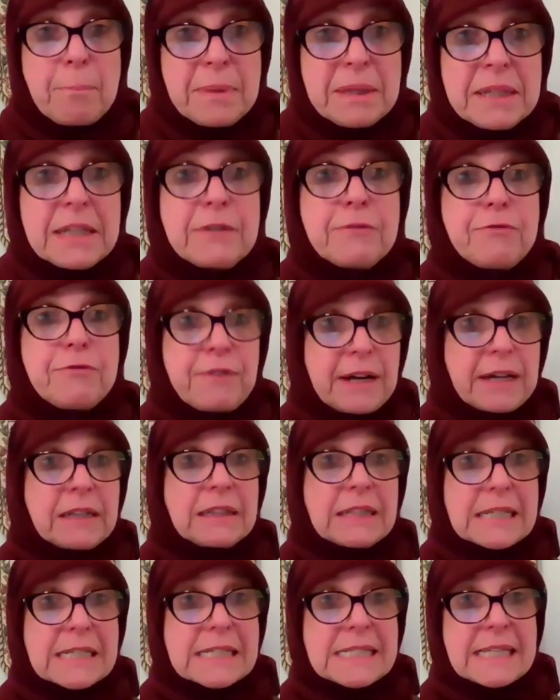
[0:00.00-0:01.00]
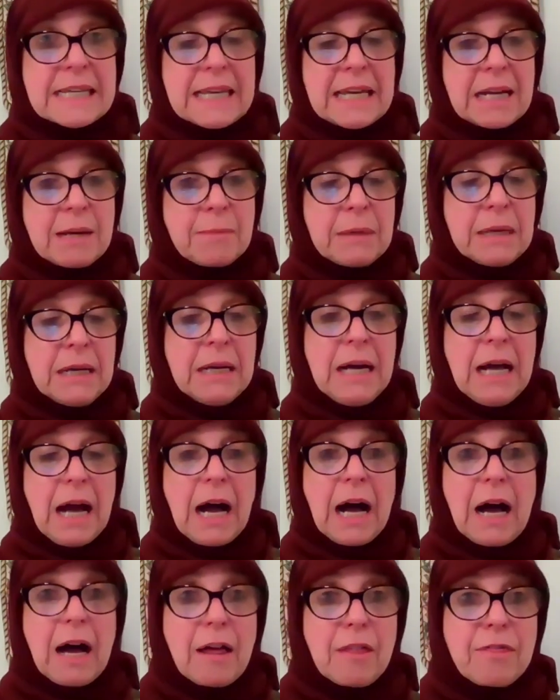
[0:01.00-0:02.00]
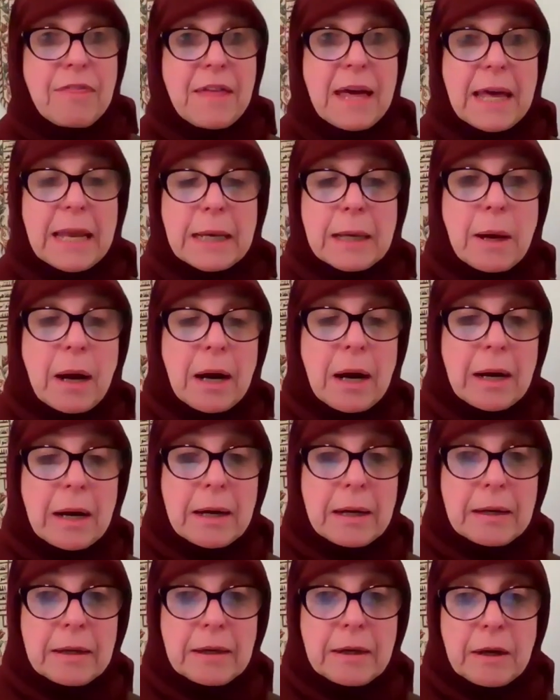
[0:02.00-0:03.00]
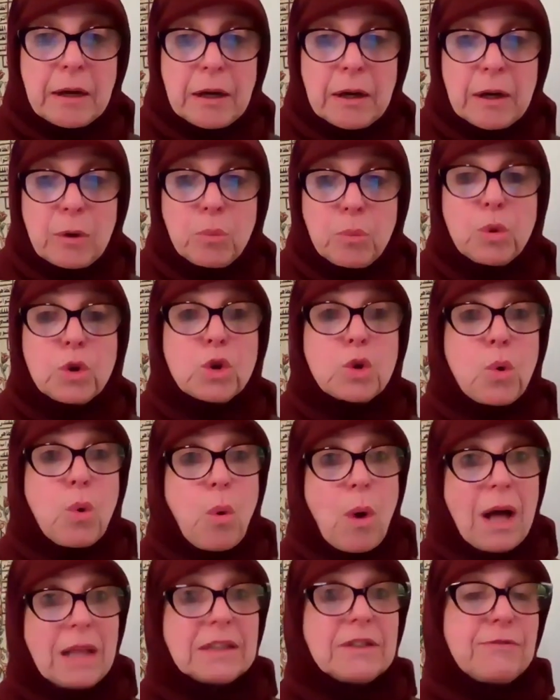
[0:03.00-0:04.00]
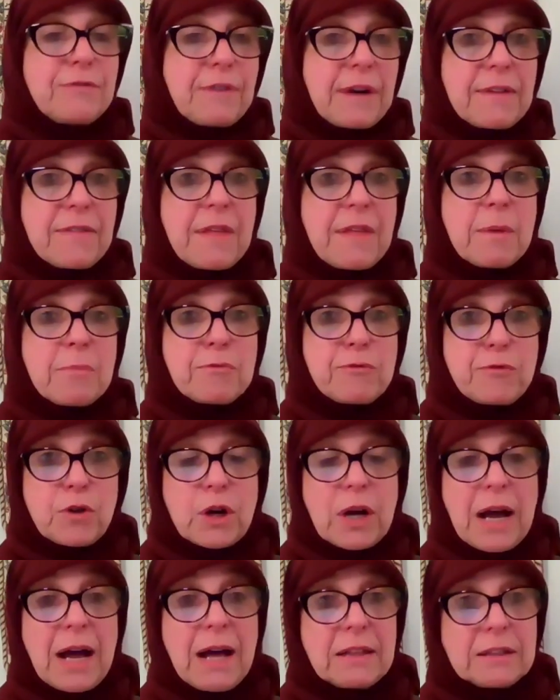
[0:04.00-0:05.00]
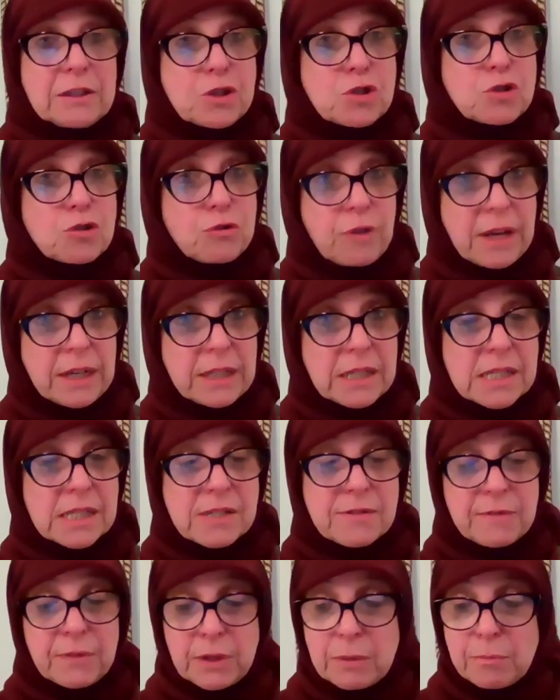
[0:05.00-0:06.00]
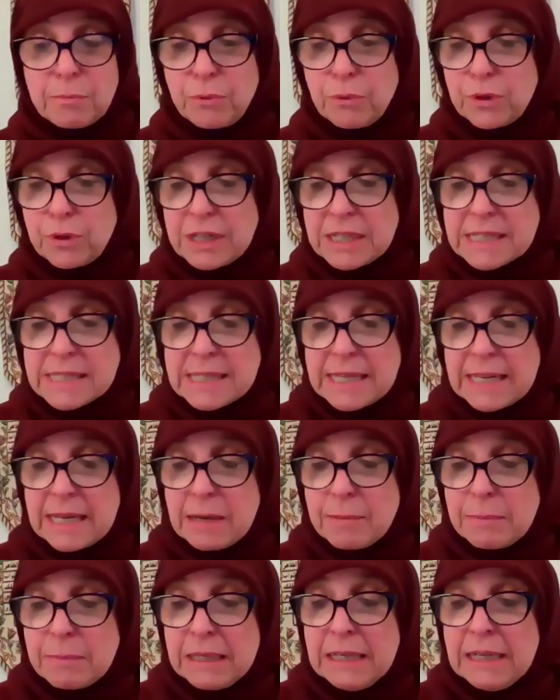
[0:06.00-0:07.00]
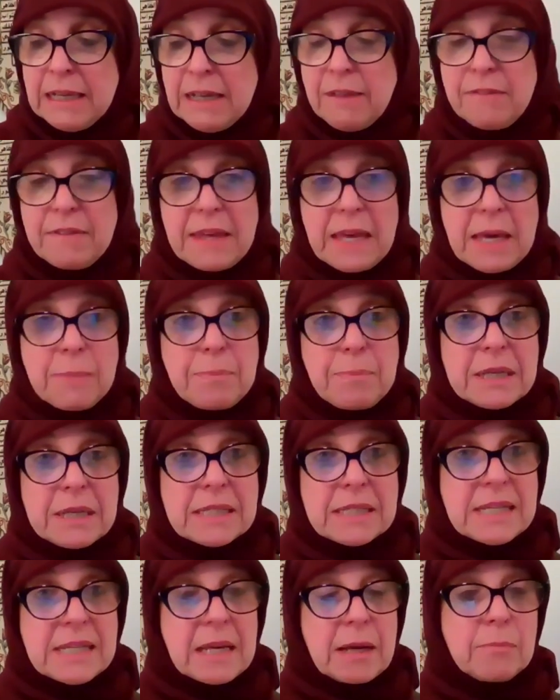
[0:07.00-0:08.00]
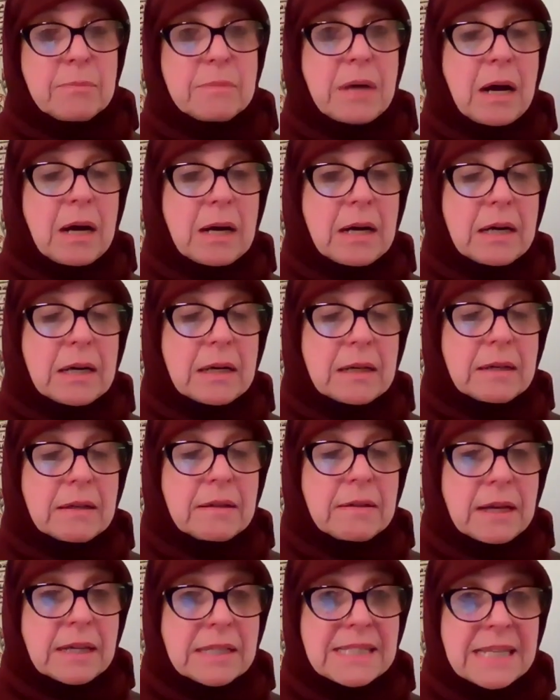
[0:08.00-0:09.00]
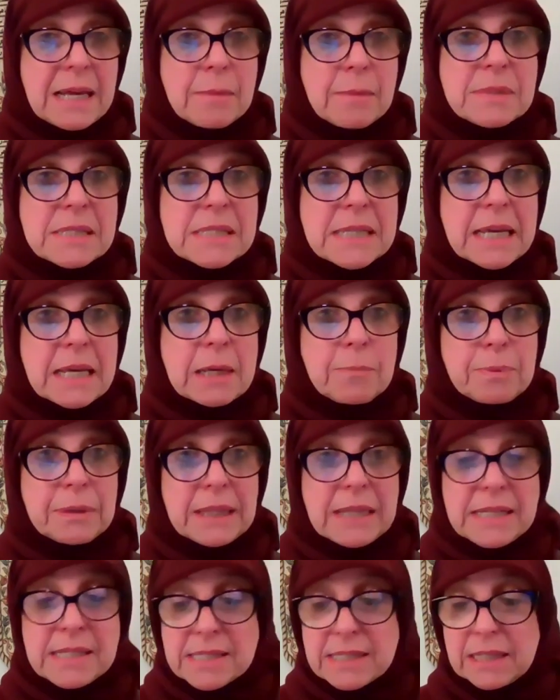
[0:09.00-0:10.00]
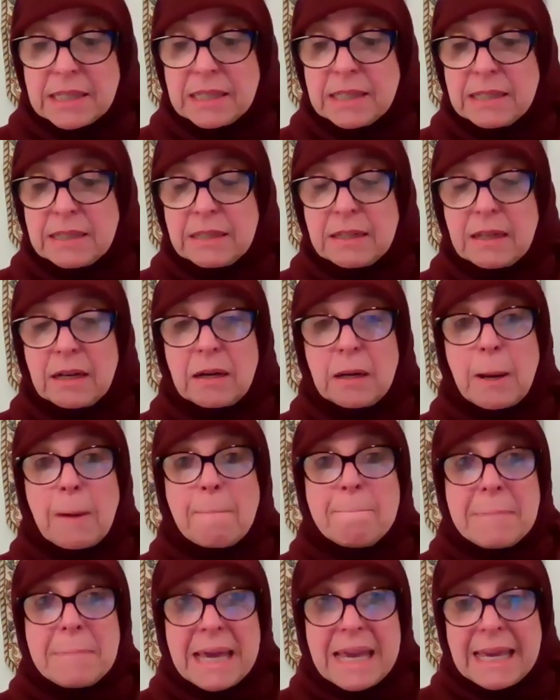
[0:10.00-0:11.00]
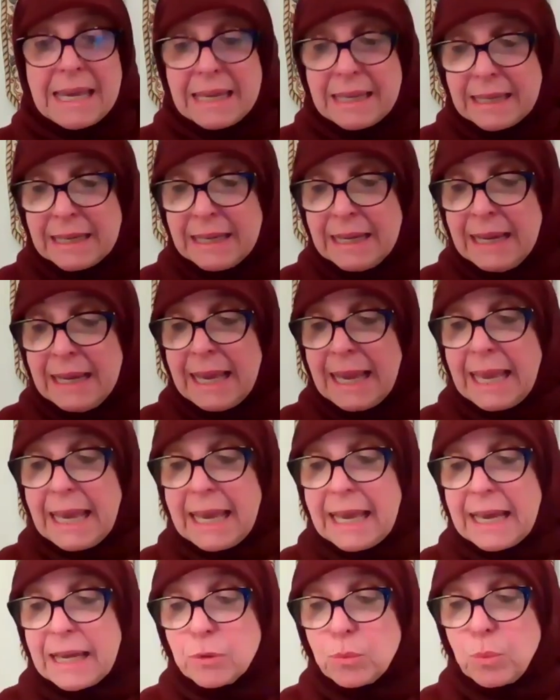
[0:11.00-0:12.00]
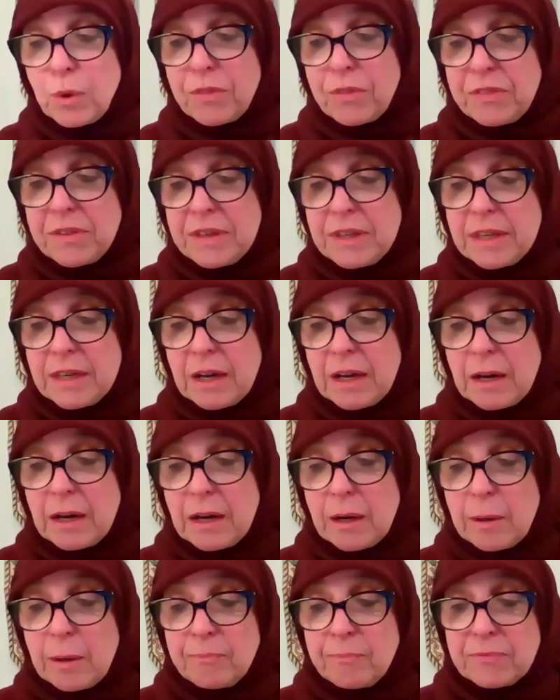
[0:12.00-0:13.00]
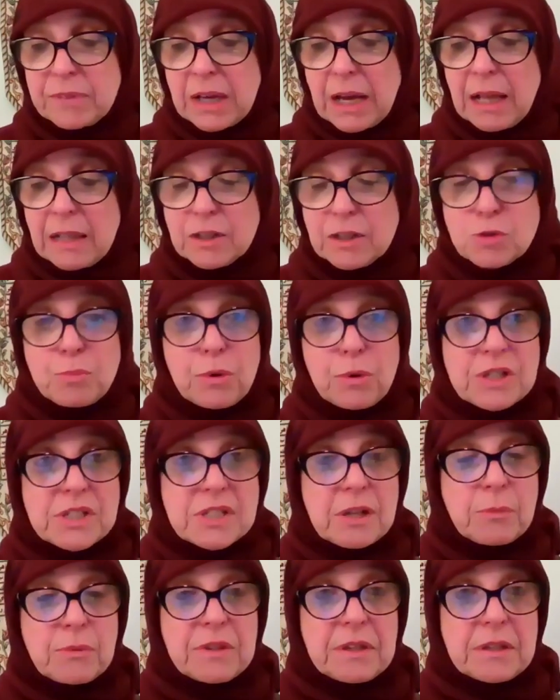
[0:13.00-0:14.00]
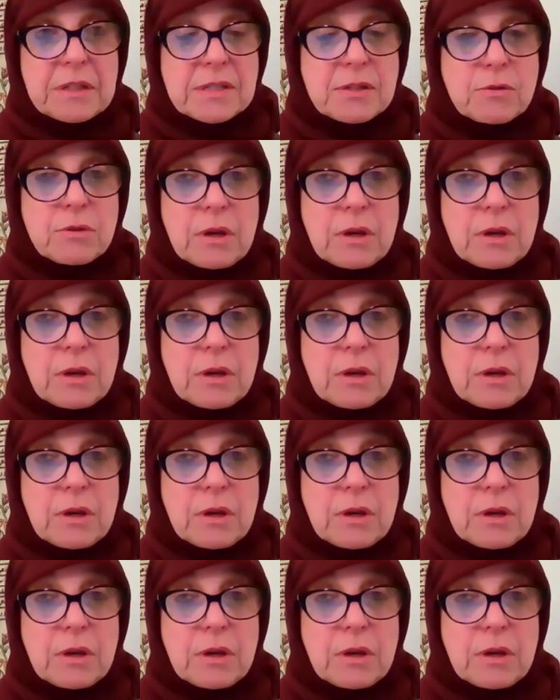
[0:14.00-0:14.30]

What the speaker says: big final exam that would qualify them for college credit. It's a very important exam. The AP exams take place in May. And what the College Board has done, the